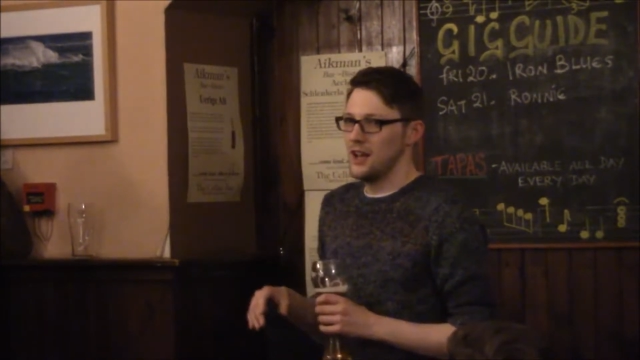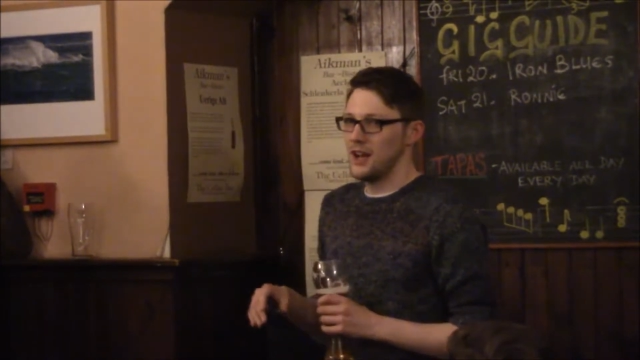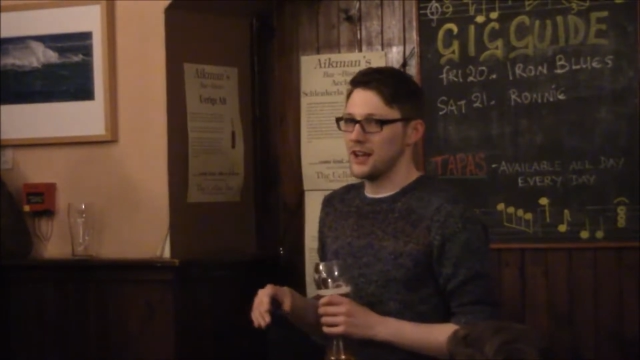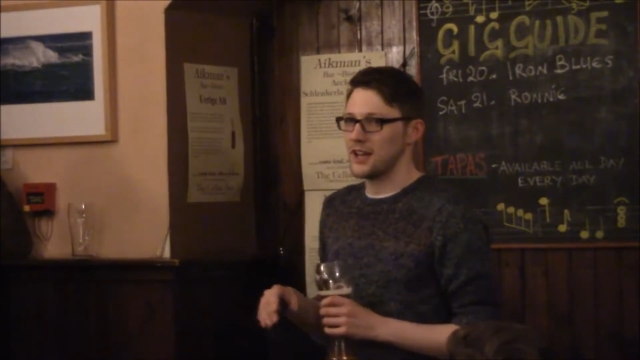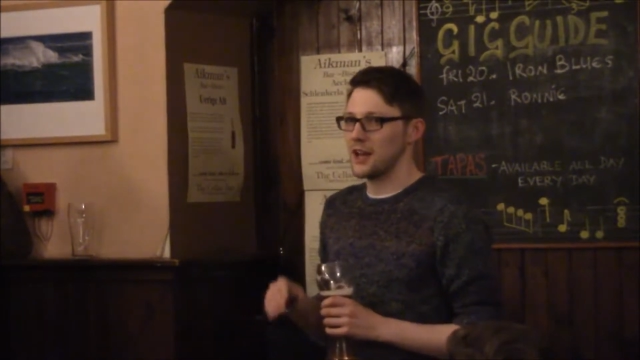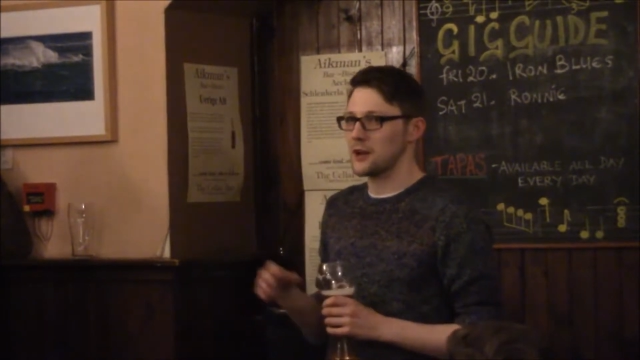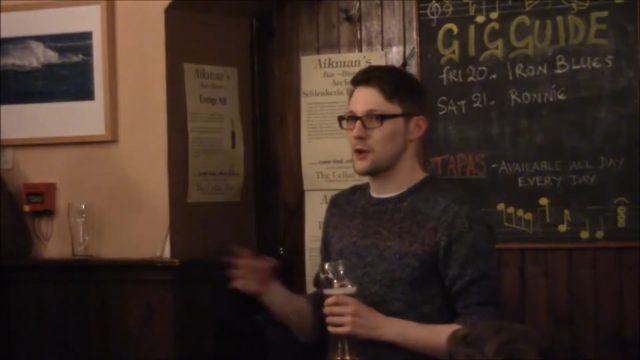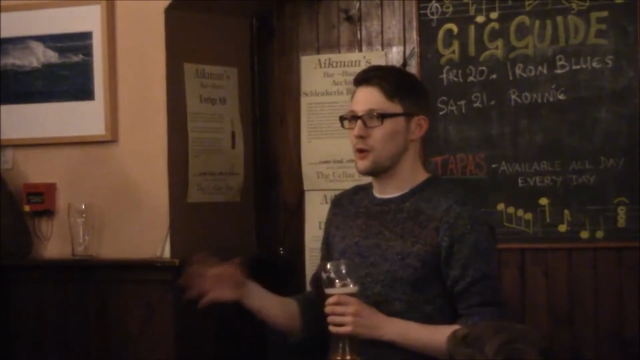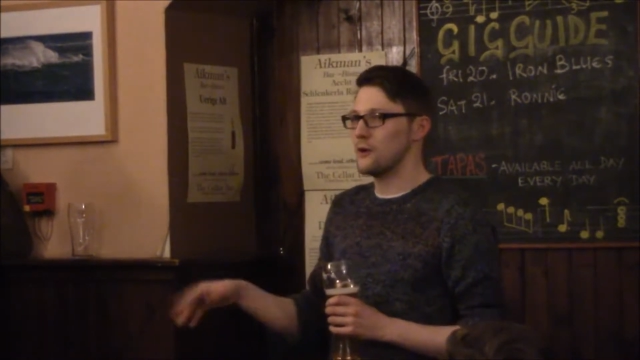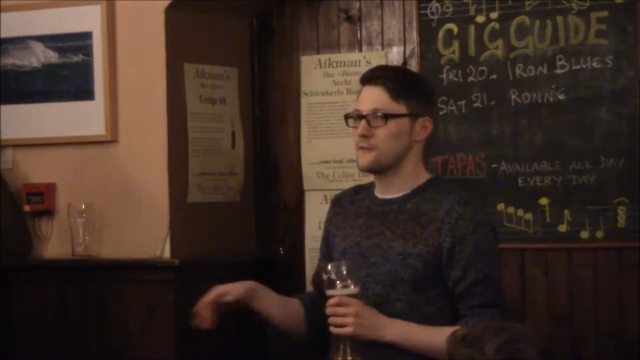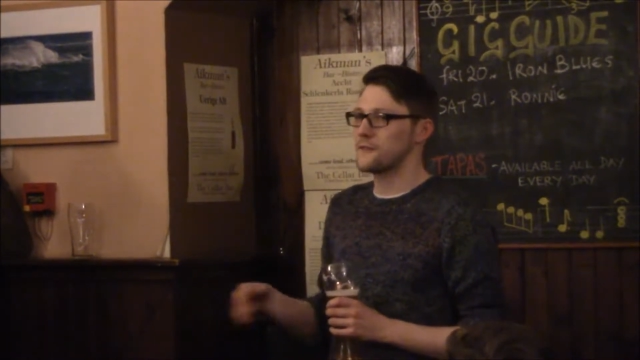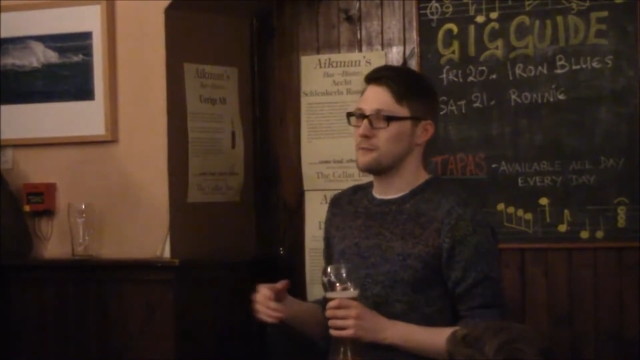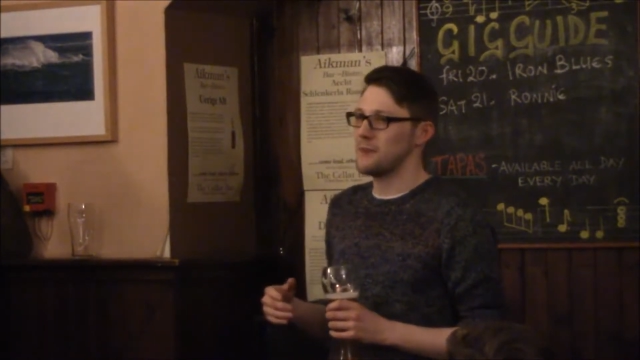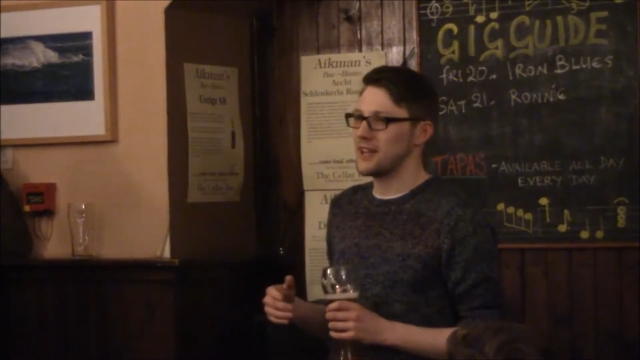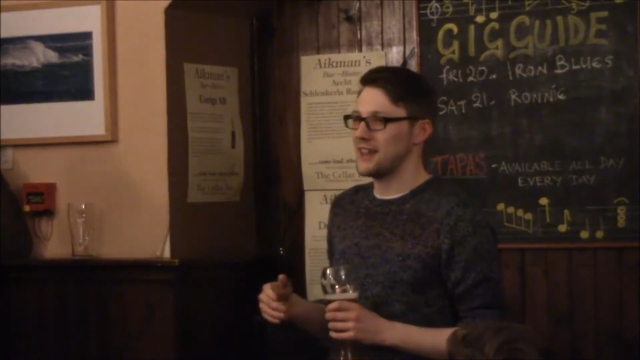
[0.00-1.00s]
I get a call
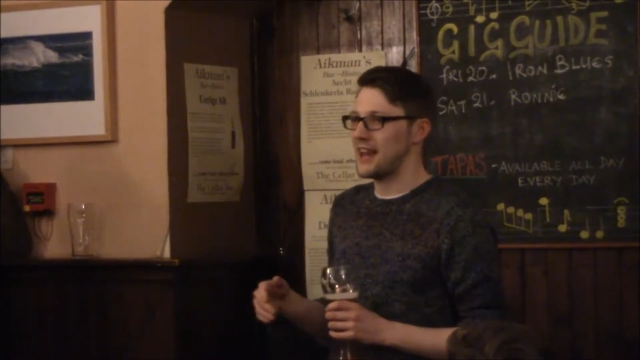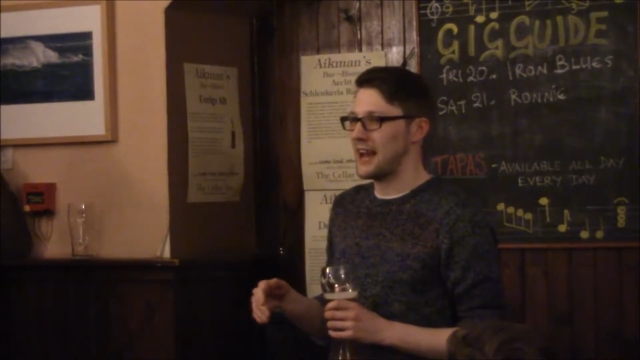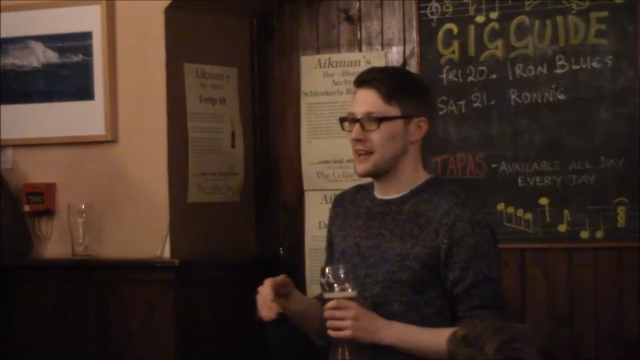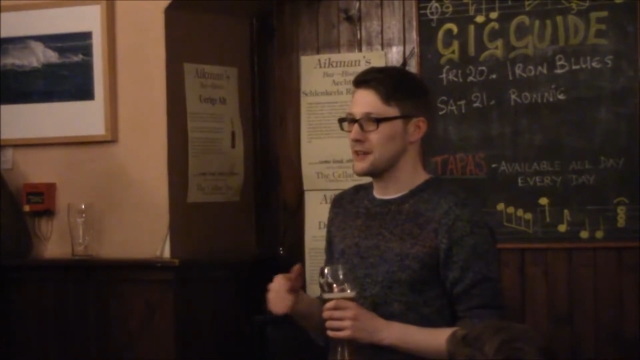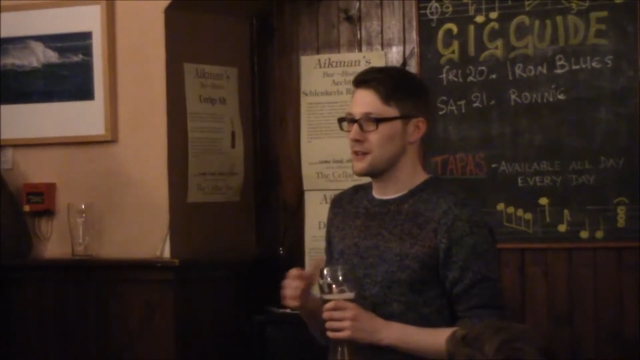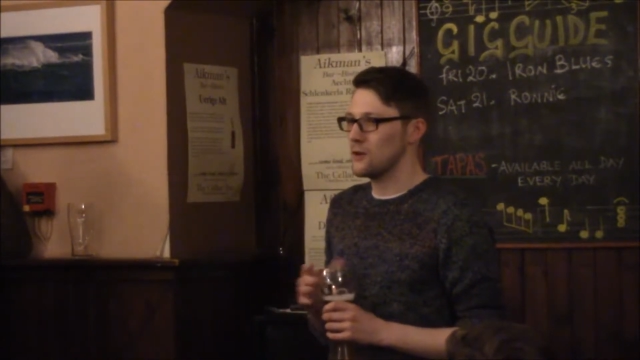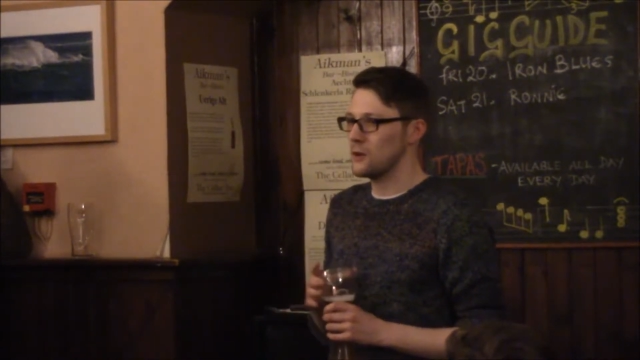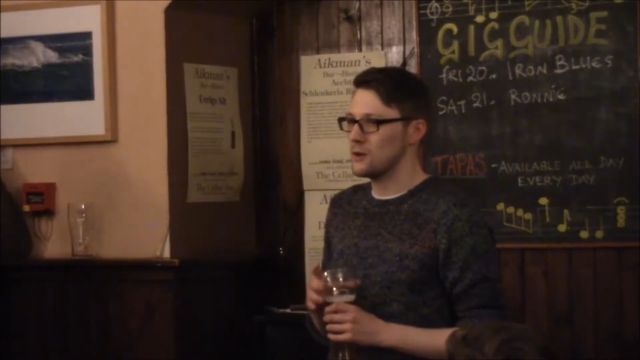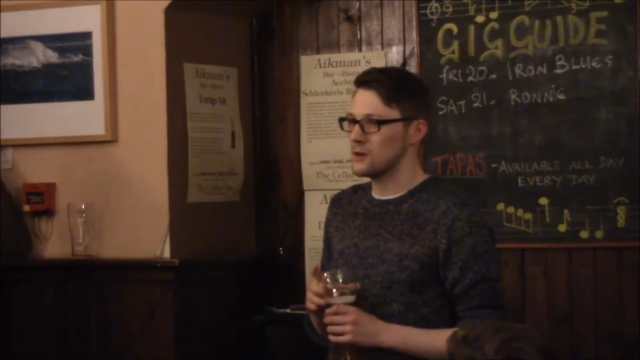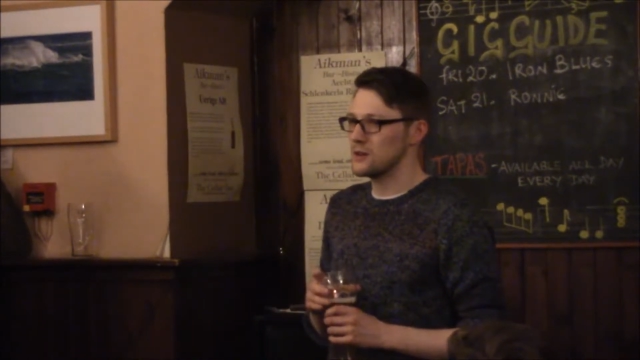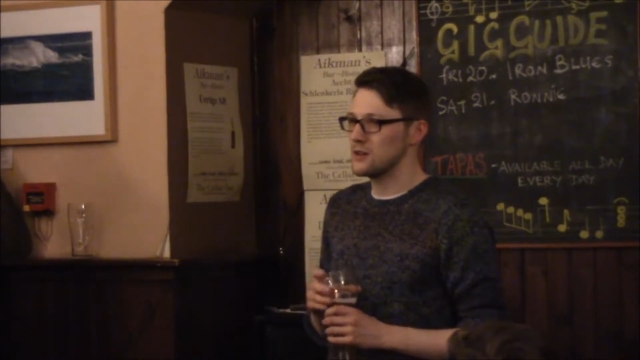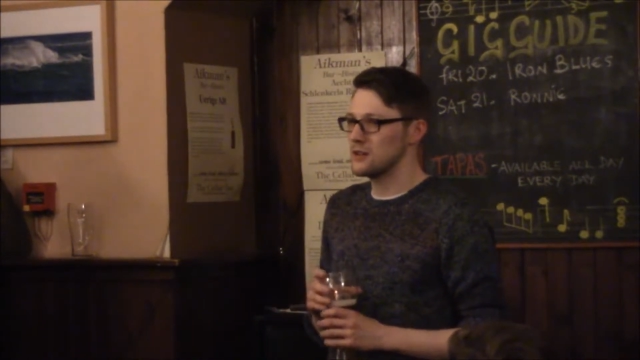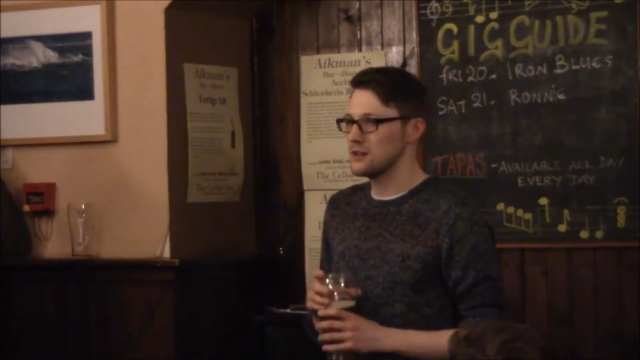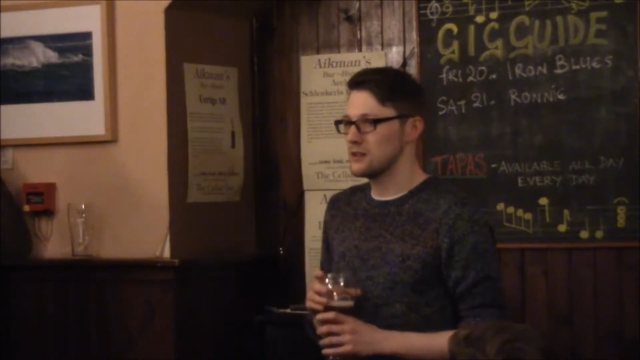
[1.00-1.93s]
from my landlord.